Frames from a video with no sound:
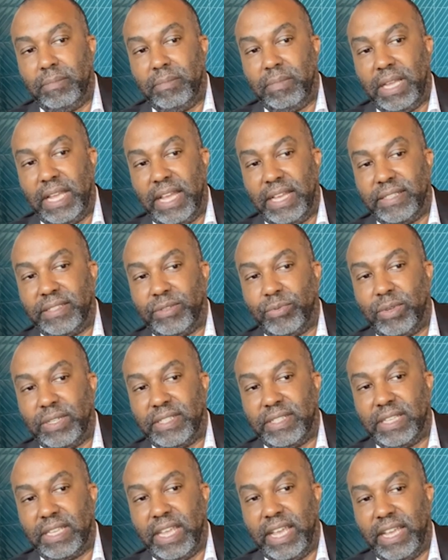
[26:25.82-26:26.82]
as
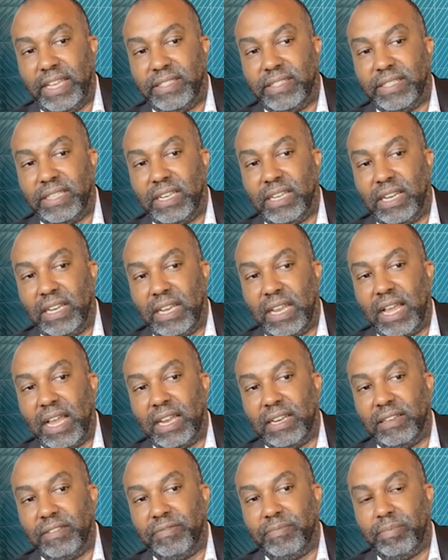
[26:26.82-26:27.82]
was the case in a
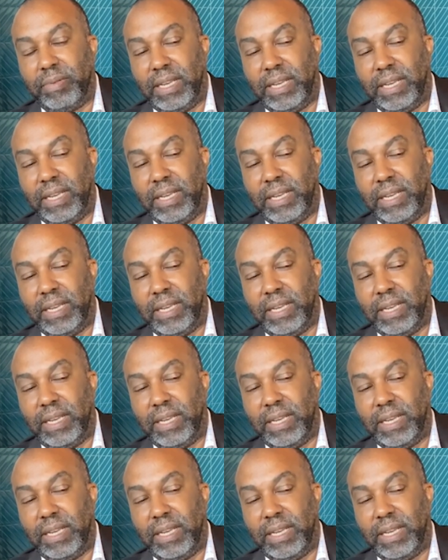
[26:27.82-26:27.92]
lot of